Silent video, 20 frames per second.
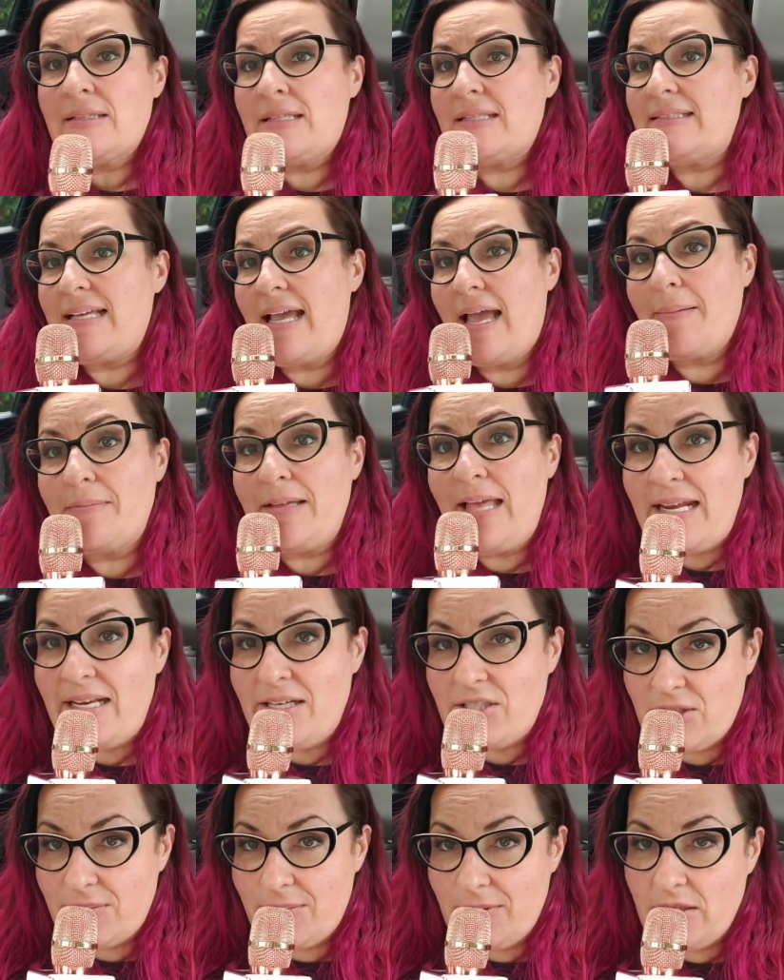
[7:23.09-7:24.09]
The damn
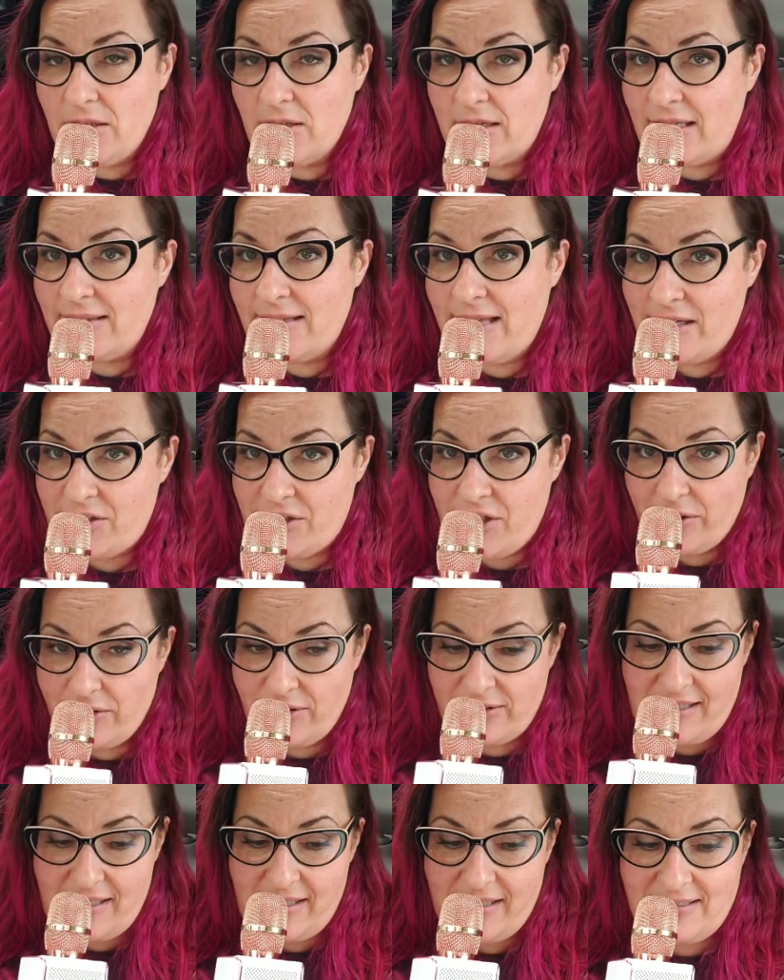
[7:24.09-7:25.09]
lady should be looking like
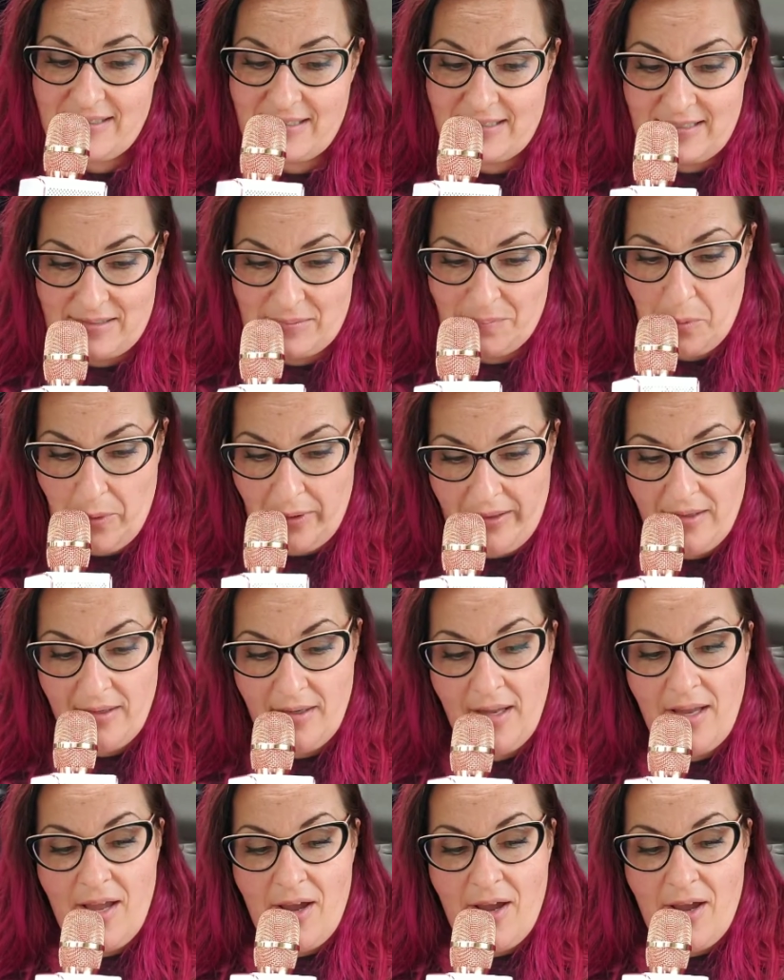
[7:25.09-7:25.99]
Cheryl Teagues at this point.